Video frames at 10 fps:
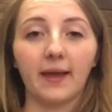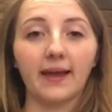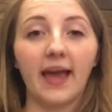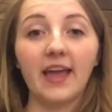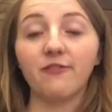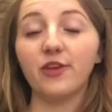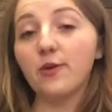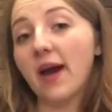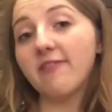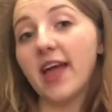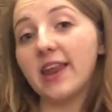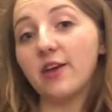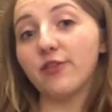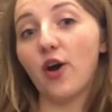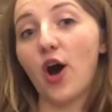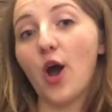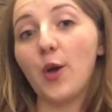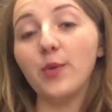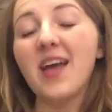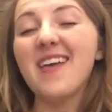Okay, if you have any of your
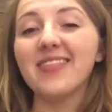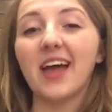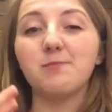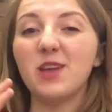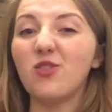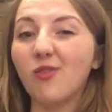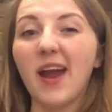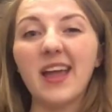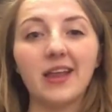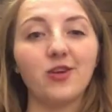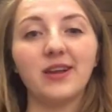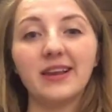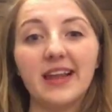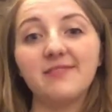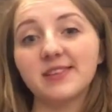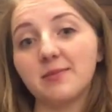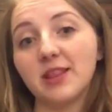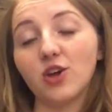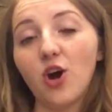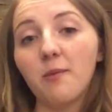own, that'd be great, and you can leave some in
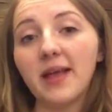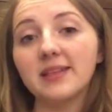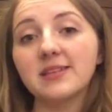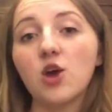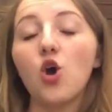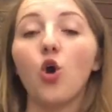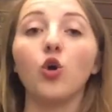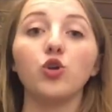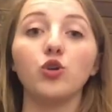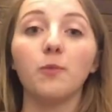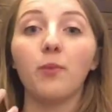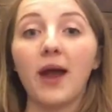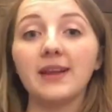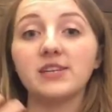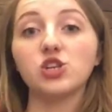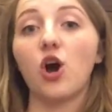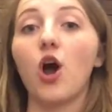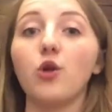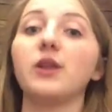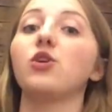the comments, or you can practice your
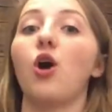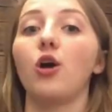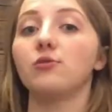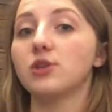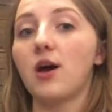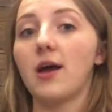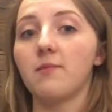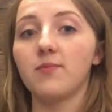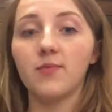own in your own time.